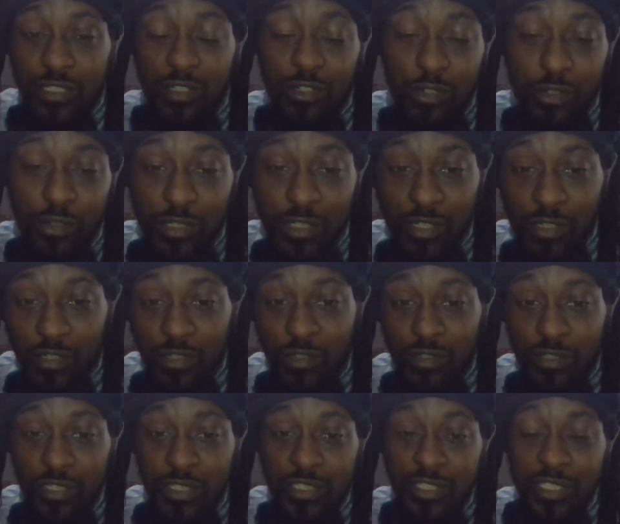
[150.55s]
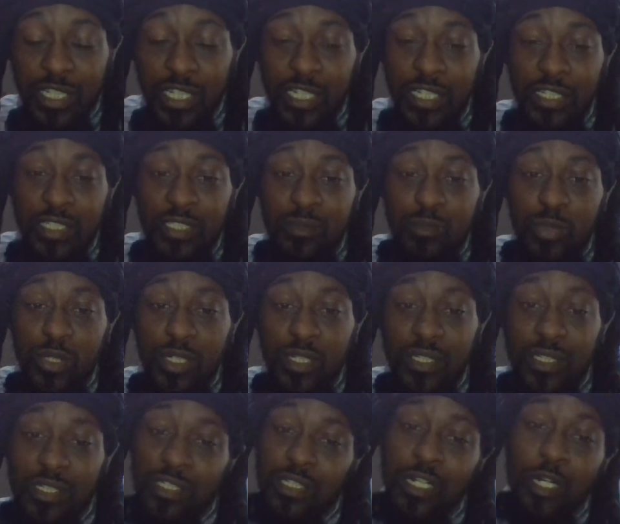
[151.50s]
earlier, earlier days, but
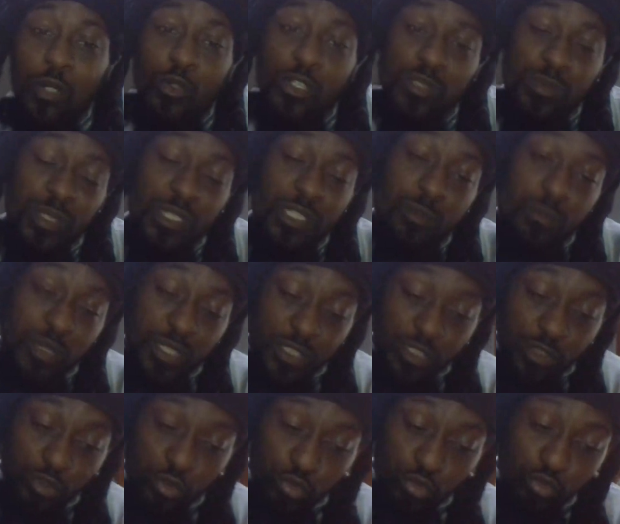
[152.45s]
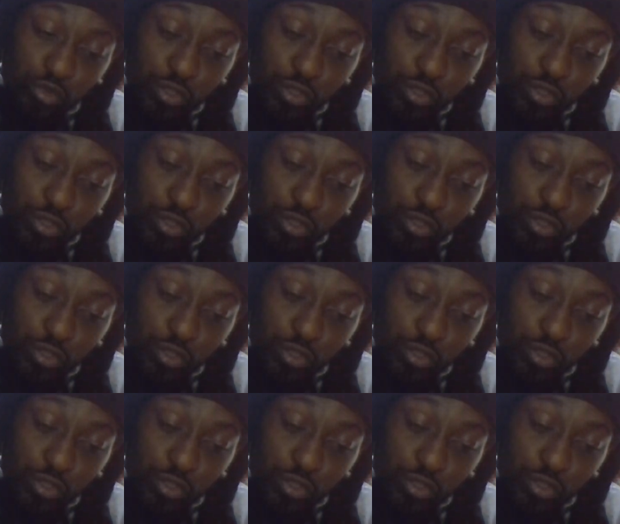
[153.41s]
it always been a mixed crew.